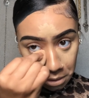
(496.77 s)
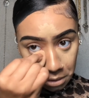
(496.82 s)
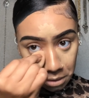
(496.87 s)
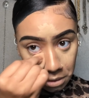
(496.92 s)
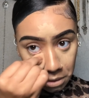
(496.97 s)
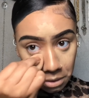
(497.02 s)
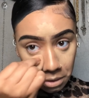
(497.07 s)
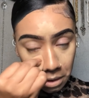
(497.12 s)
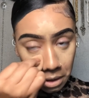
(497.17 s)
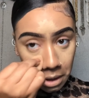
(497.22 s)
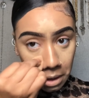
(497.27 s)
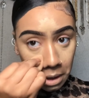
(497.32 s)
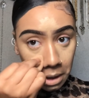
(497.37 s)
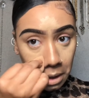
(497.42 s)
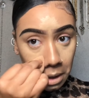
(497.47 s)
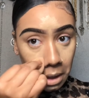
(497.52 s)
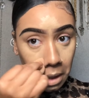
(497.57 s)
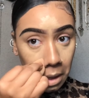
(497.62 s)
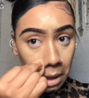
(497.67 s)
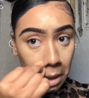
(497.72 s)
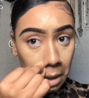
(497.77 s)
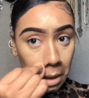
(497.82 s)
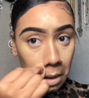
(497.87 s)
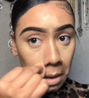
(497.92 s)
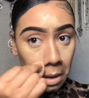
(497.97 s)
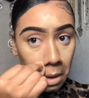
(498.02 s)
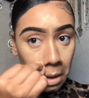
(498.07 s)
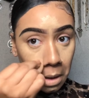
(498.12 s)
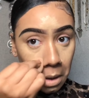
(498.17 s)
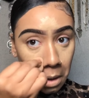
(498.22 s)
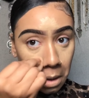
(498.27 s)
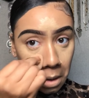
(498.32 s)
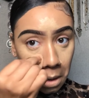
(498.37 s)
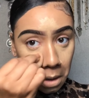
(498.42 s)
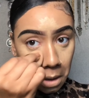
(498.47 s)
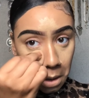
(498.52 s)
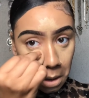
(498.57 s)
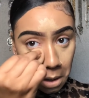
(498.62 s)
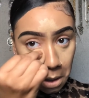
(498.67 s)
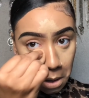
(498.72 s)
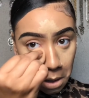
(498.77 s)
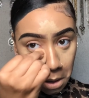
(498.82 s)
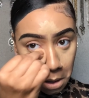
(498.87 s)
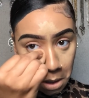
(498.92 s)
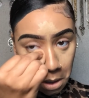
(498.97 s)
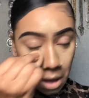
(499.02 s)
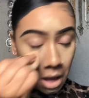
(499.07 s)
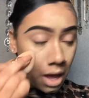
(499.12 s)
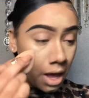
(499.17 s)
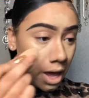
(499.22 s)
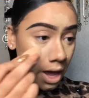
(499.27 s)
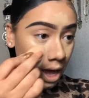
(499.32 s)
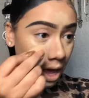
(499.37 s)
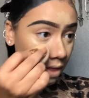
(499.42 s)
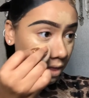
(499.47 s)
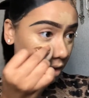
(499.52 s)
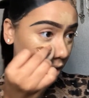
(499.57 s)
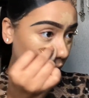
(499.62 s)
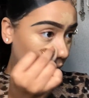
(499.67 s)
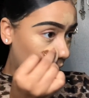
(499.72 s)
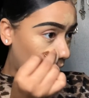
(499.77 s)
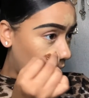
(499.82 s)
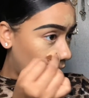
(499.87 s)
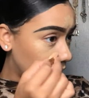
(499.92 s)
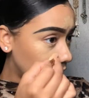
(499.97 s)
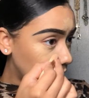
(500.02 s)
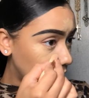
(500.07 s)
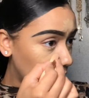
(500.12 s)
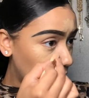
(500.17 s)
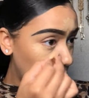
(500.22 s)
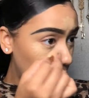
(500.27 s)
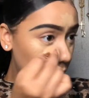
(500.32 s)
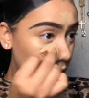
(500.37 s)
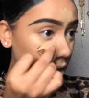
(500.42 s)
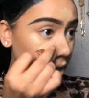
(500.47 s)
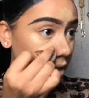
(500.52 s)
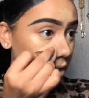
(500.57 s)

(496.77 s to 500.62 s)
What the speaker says: Drag it down. And then I also